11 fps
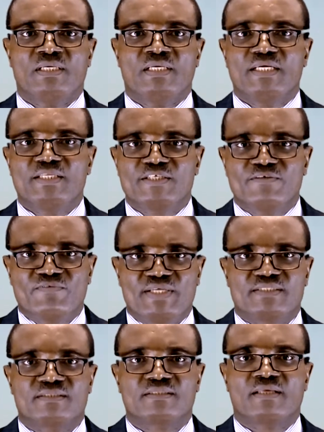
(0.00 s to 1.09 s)
In the
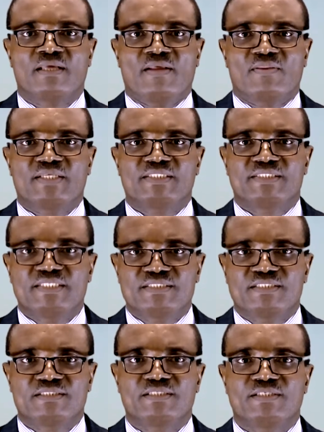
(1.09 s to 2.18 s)
event that an
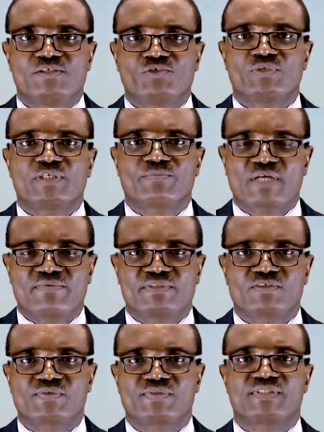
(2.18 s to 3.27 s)
entity issuing a private
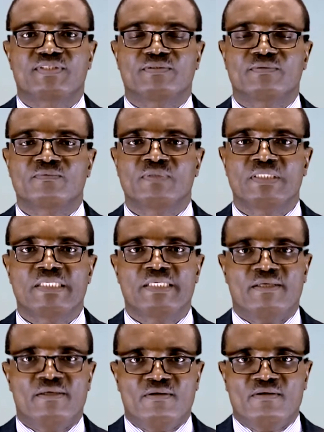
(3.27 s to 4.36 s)
currency
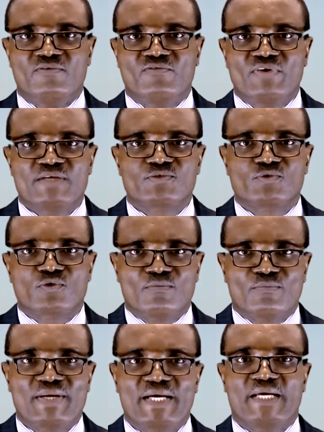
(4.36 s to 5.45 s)
fails to
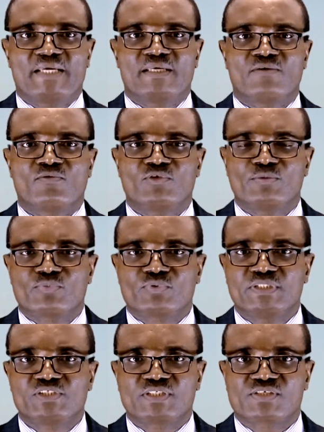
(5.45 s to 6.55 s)
comply with the
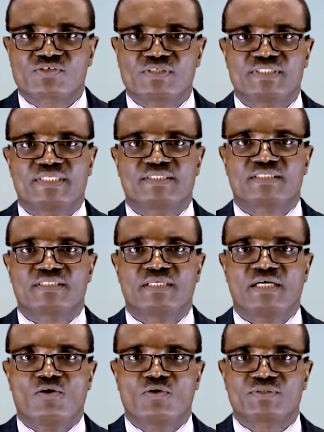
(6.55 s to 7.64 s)
prudential standards
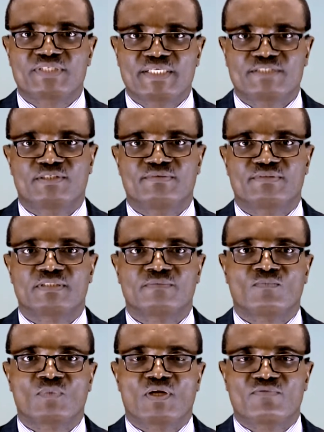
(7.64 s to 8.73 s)
or directives
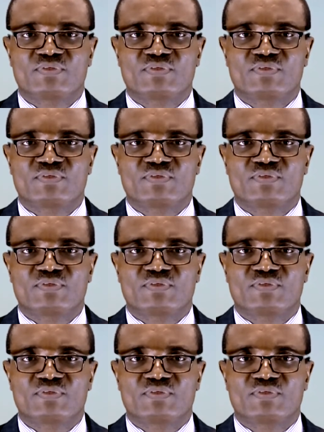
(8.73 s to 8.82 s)
of the